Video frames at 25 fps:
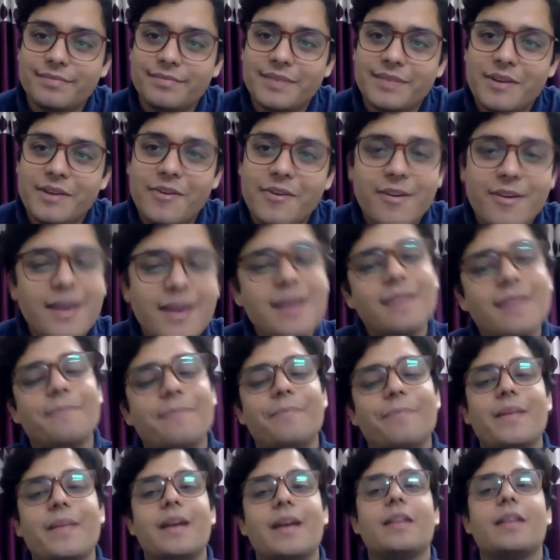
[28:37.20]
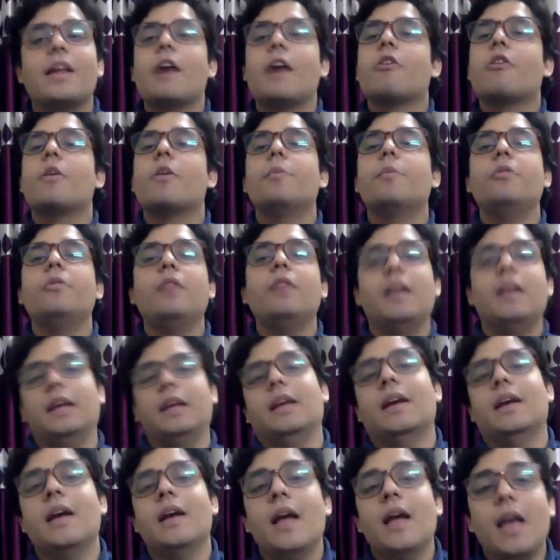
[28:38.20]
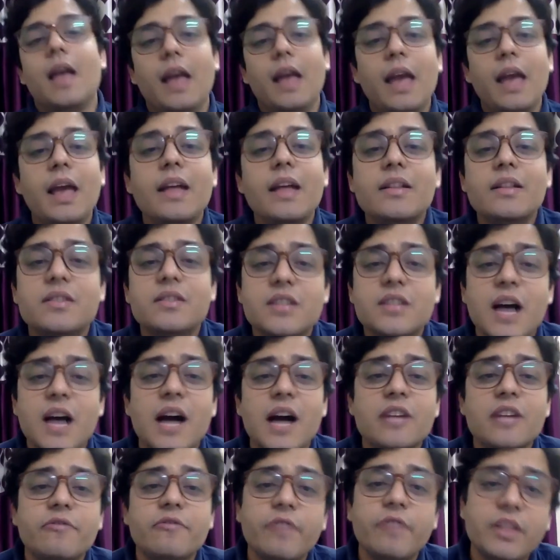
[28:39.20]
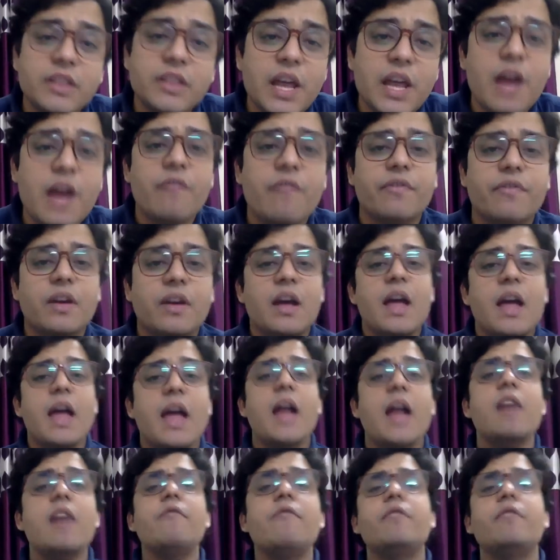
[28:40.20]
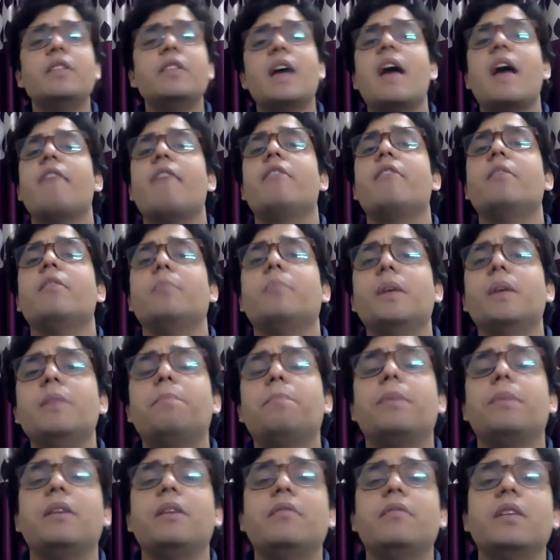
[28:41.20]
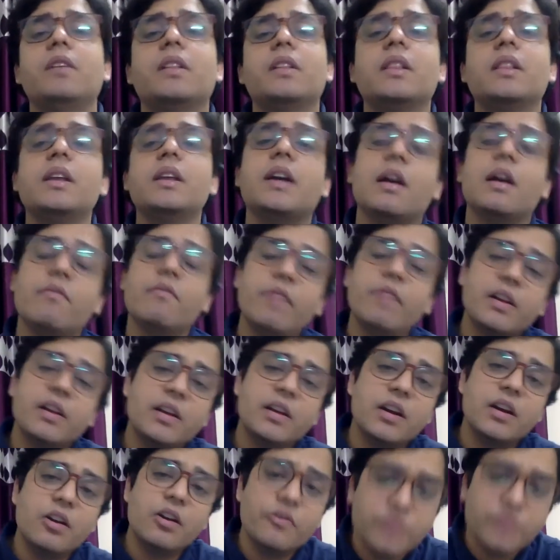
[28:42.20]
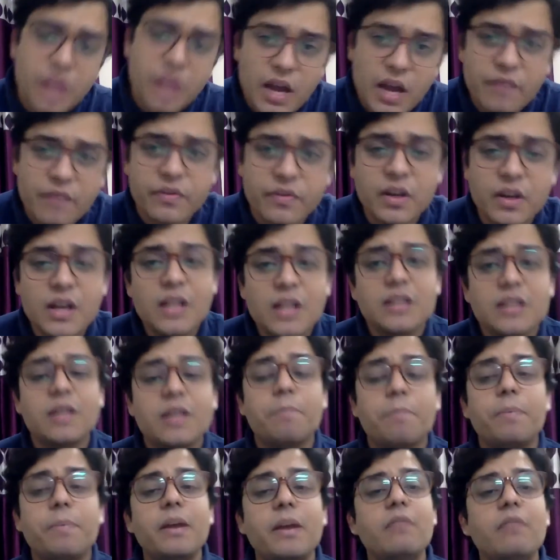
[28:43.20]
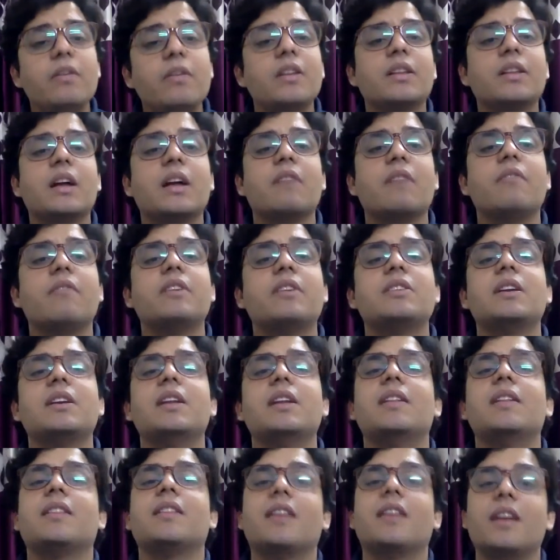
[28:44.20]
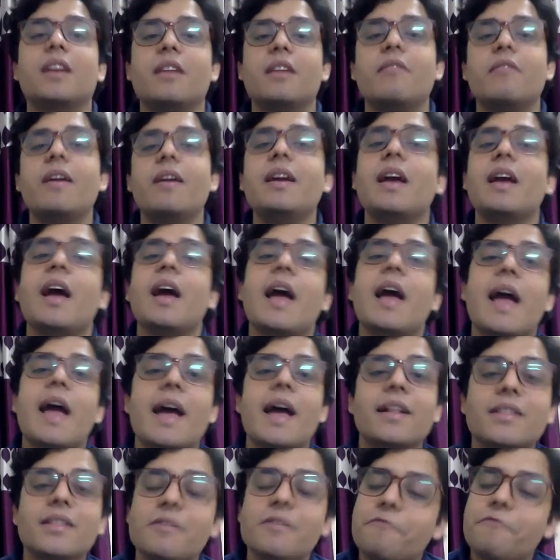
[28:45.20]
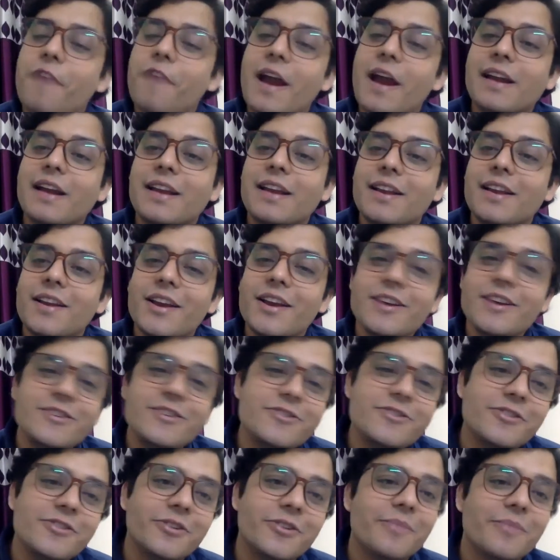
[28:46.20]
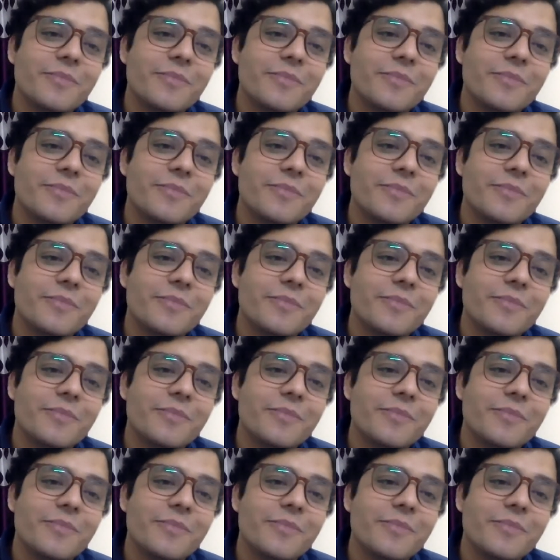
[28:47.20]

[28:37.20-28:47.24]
Okay. Now come to E. A is charged with theft and with having been previously convicted of theft. The previous conviction is relevant as a fact in issue.